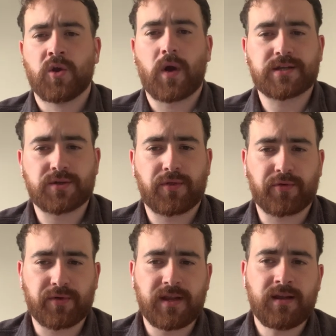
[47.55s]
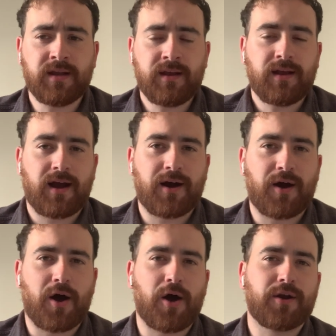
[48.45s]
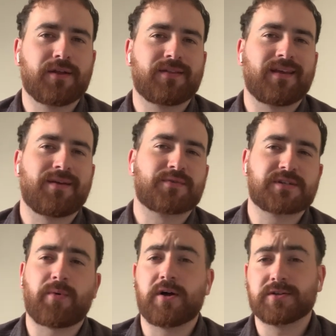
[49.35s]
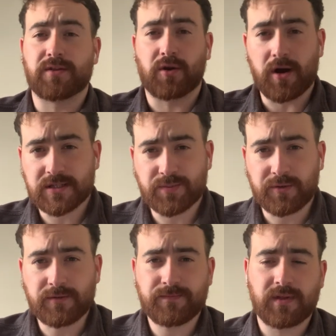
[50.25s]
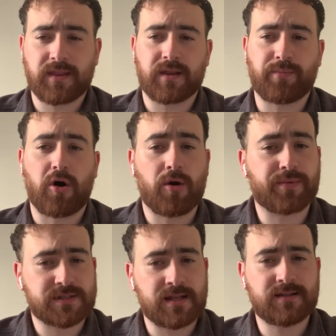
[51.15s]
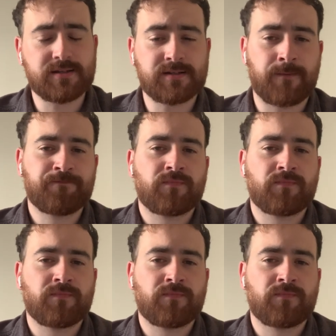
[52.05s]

Question 3, how did they respond to the gospel that Paul presented?